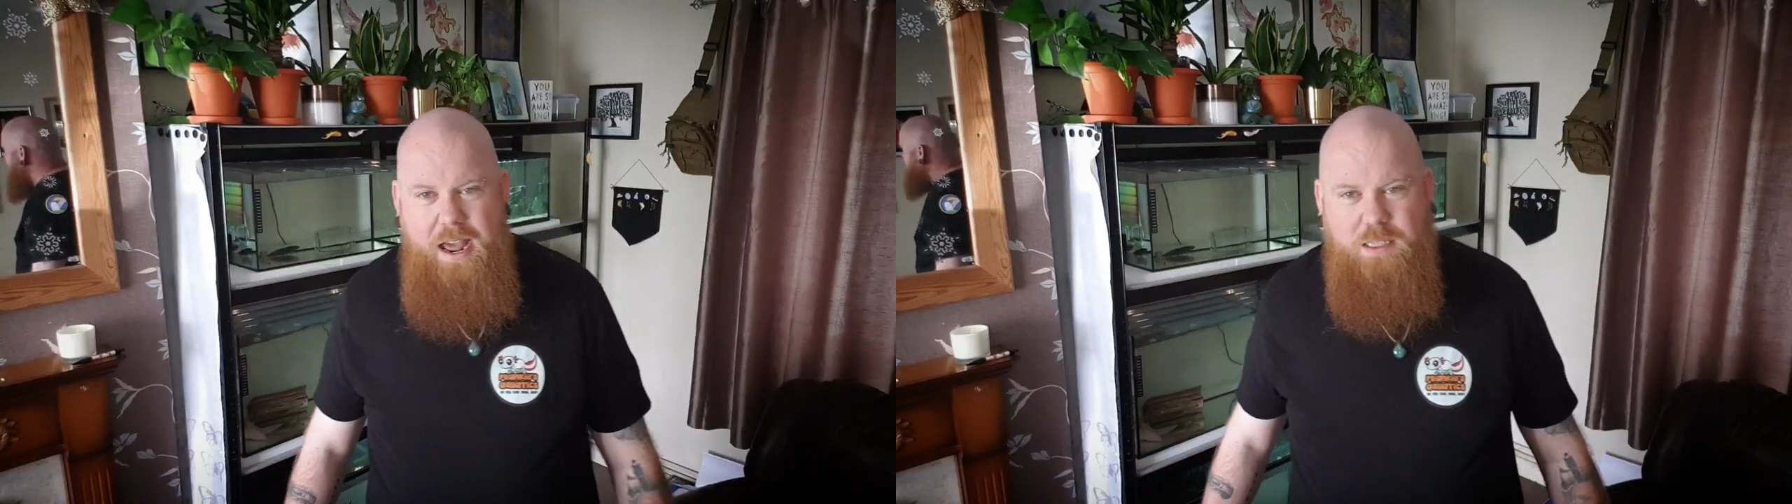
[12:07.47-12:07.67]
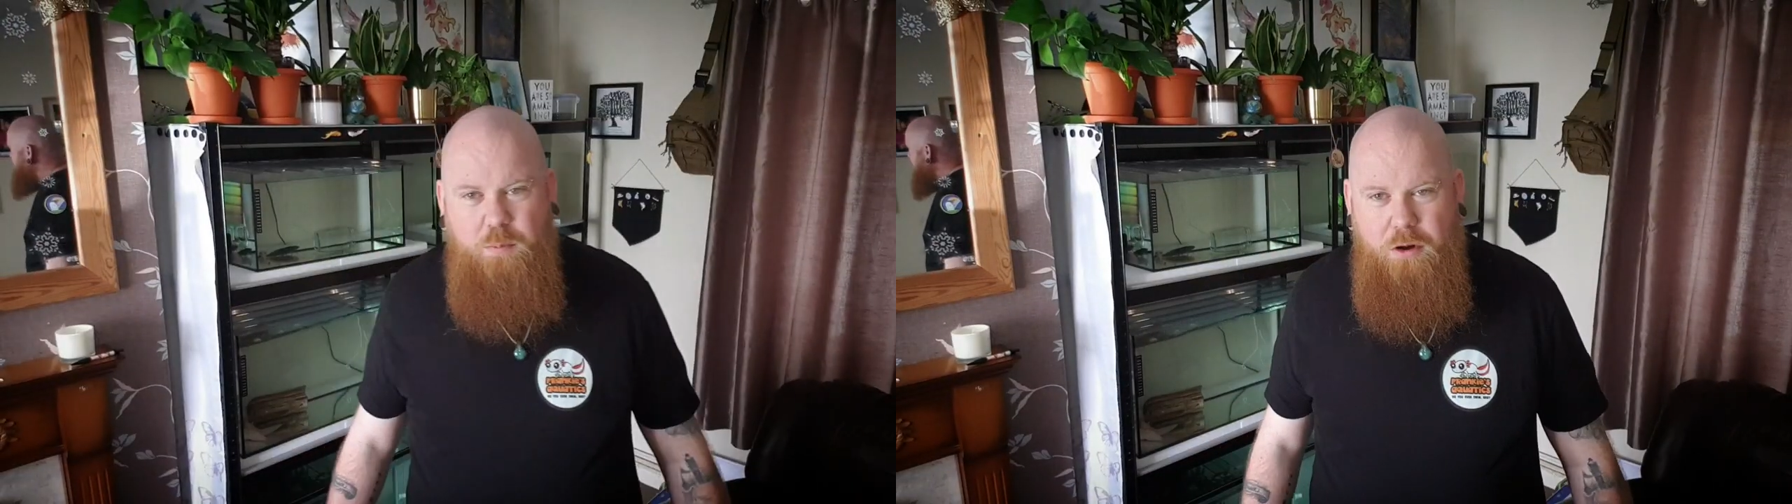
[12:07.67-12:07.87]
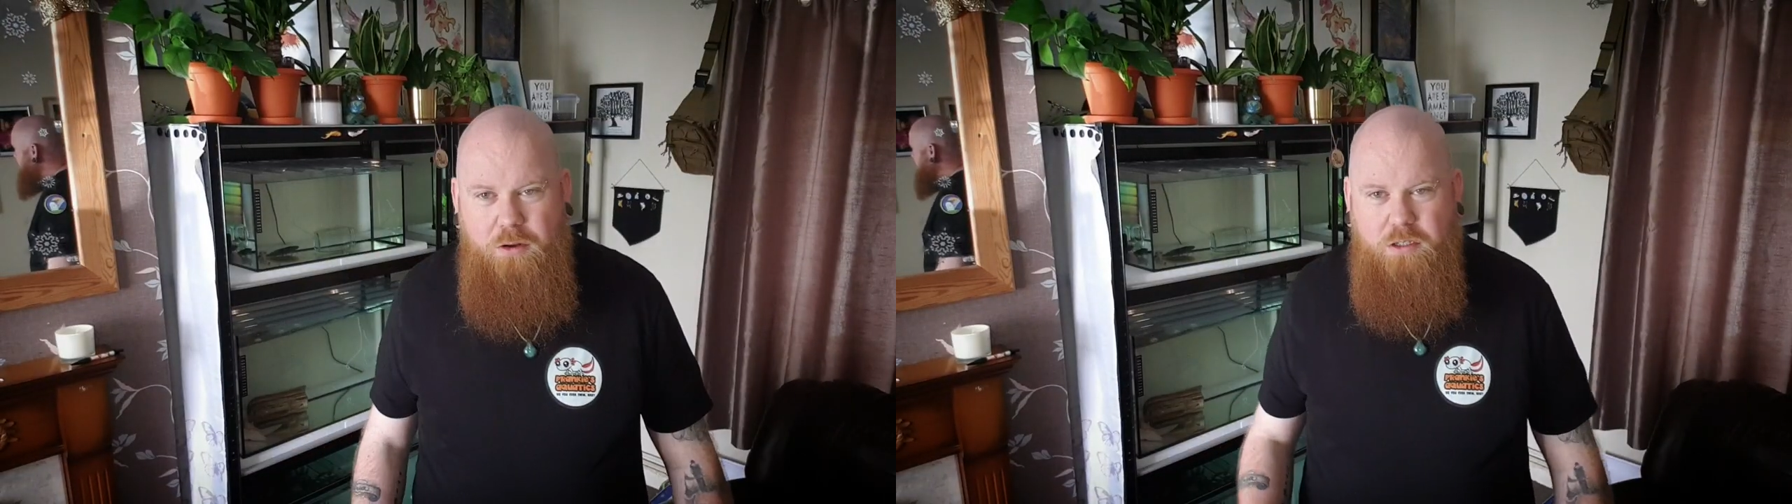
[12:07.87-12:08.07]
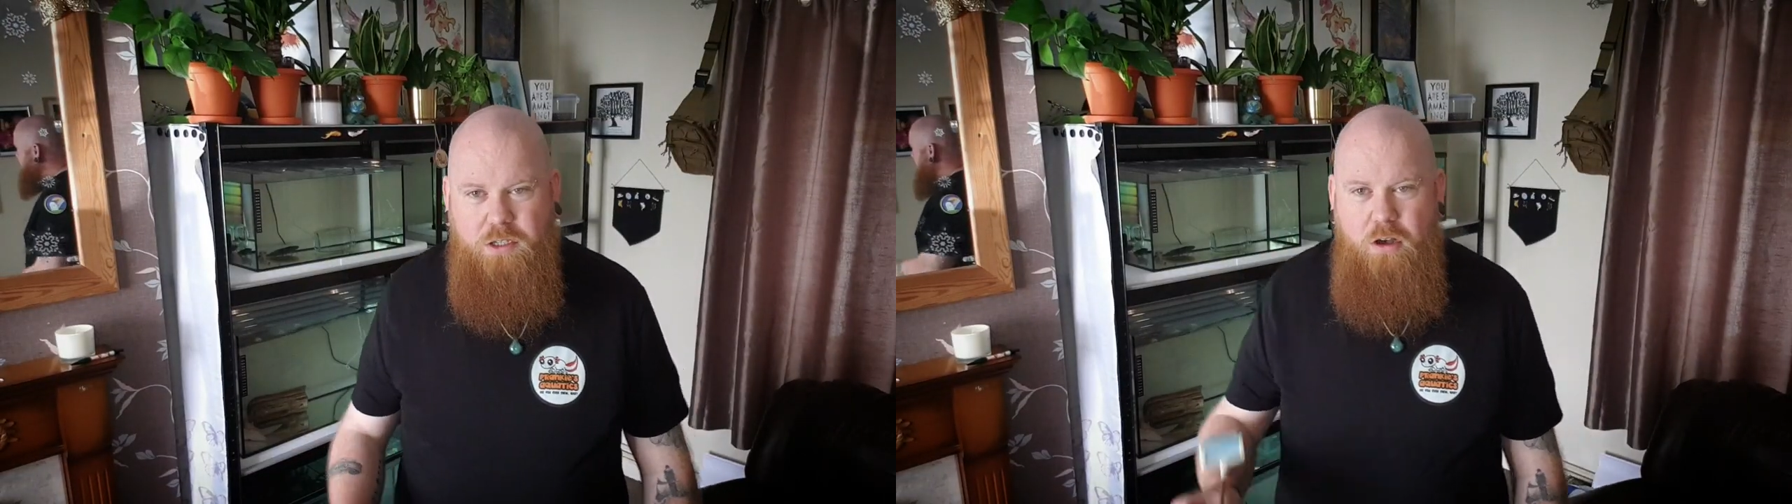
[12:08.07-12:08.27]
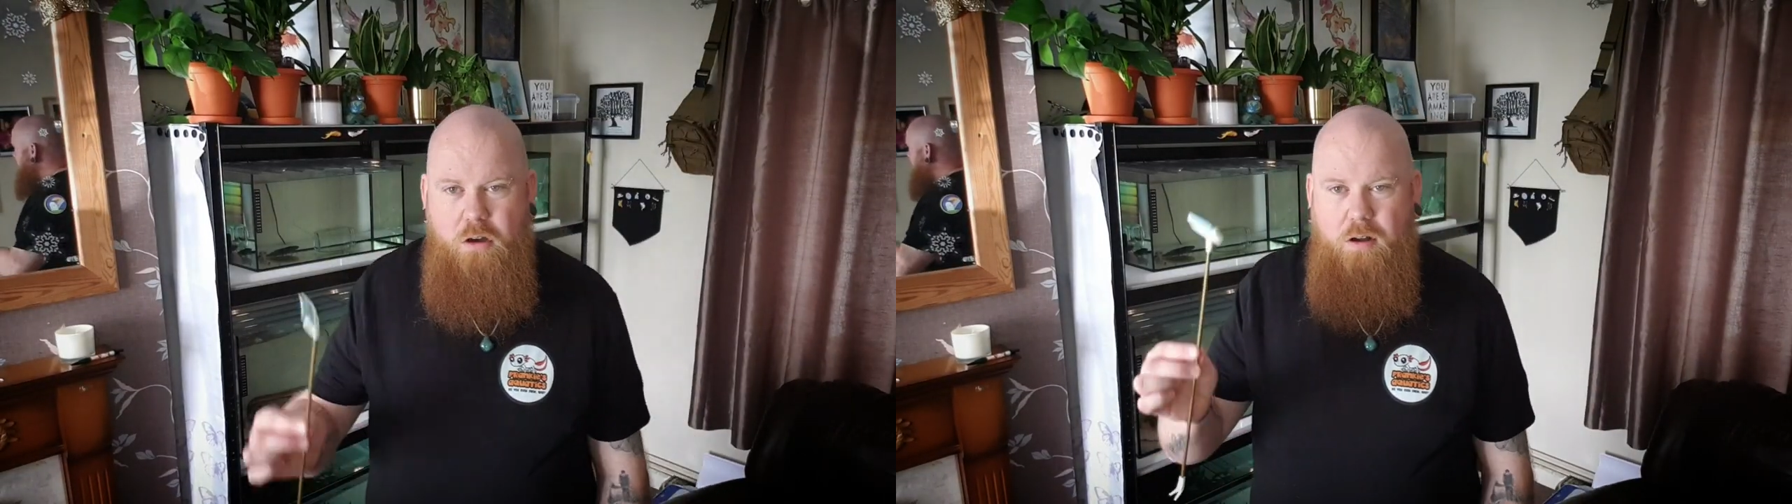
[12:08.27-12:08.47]
next
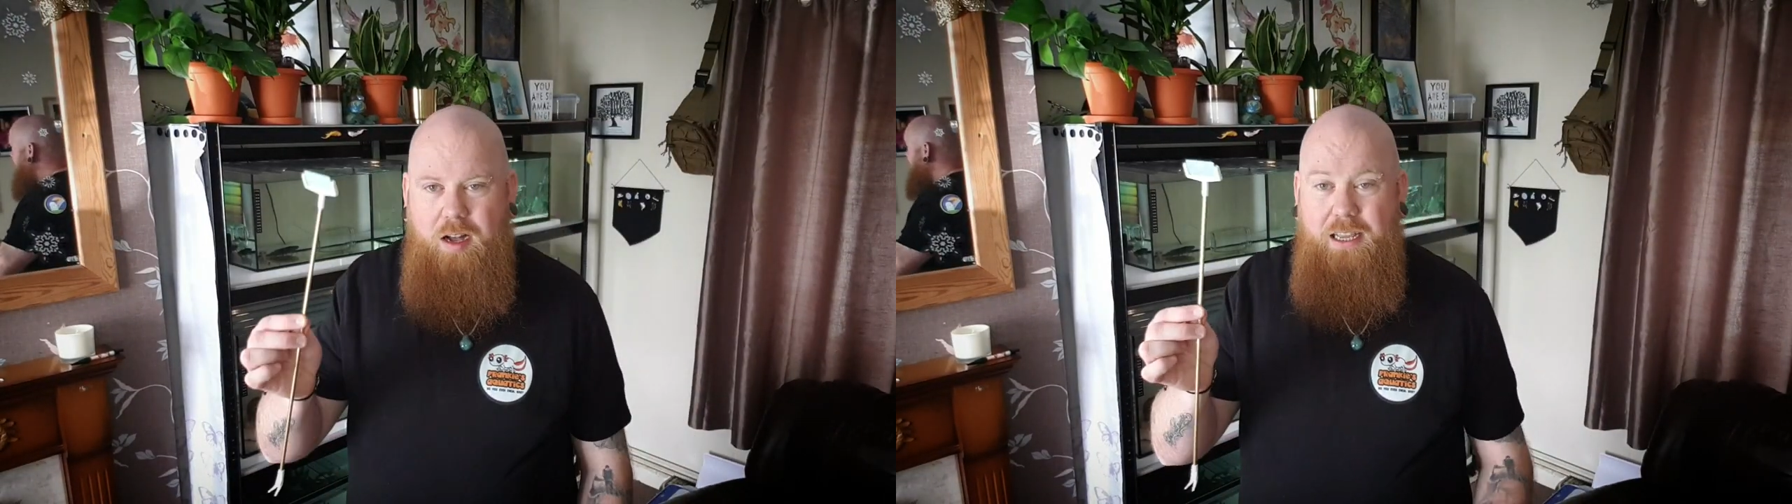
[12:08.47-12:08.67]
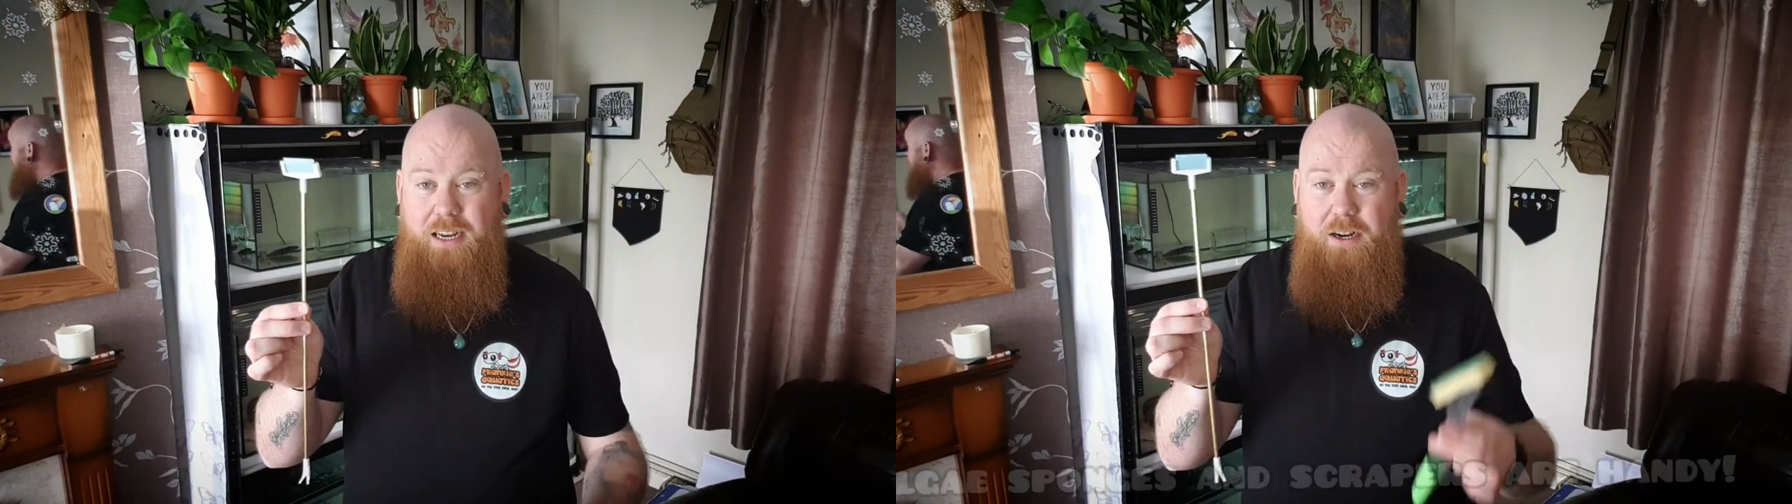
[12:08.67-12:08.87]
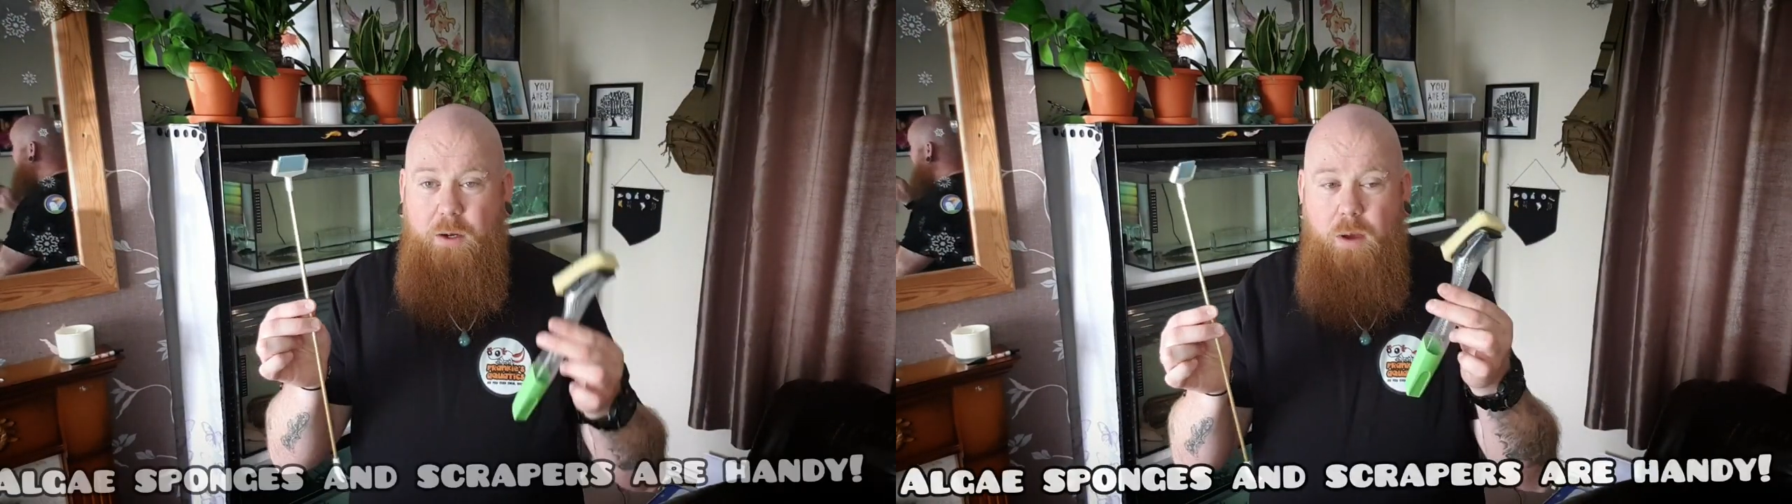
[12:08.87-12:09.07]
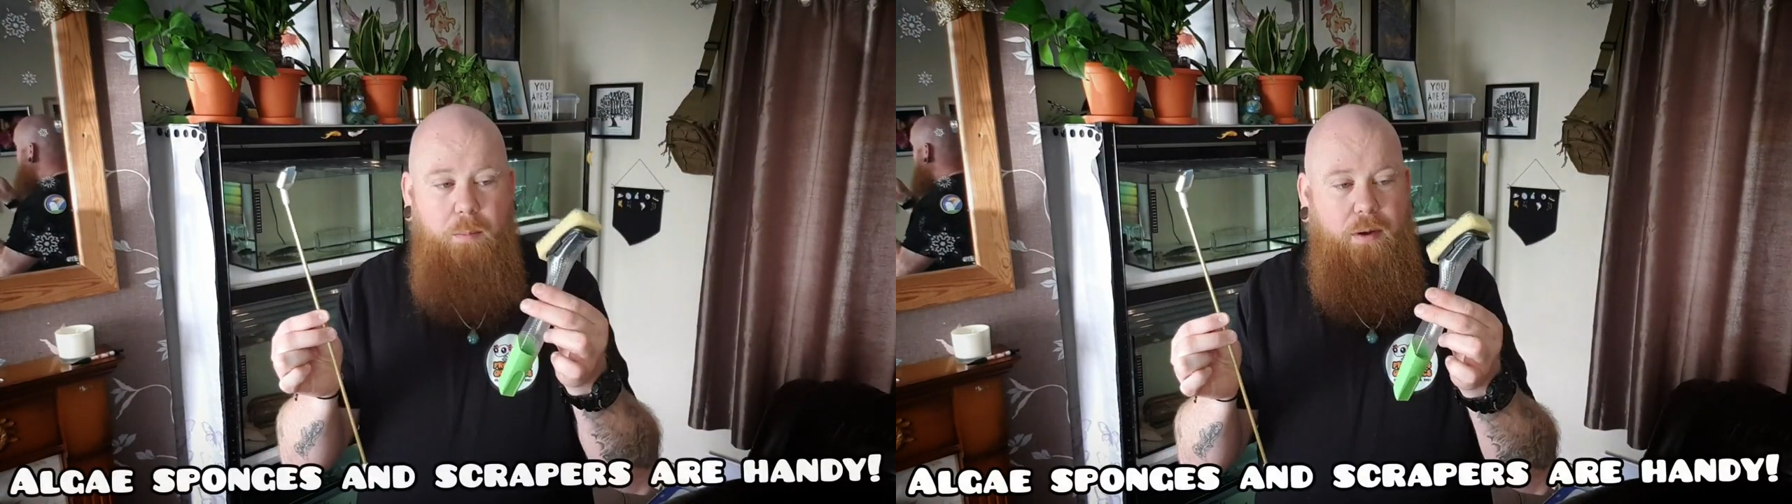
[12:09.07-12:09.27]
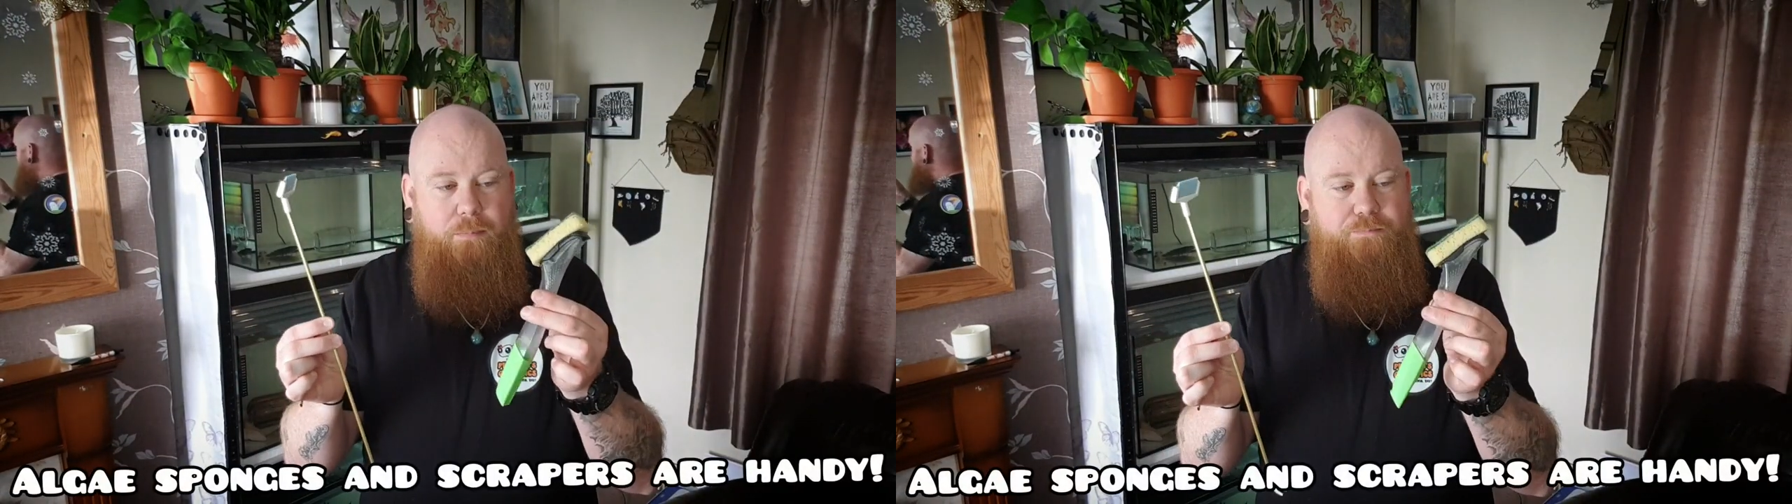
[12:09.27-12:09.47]
products are cleaning
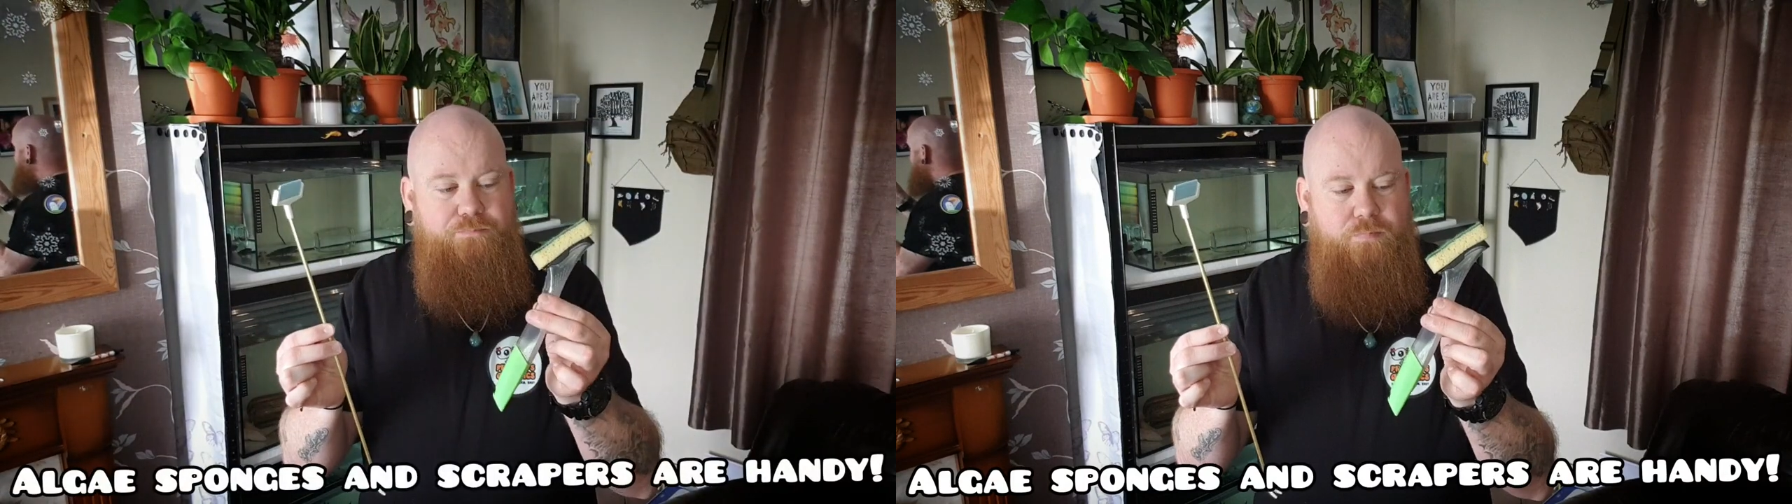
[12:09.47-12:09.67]
equipment.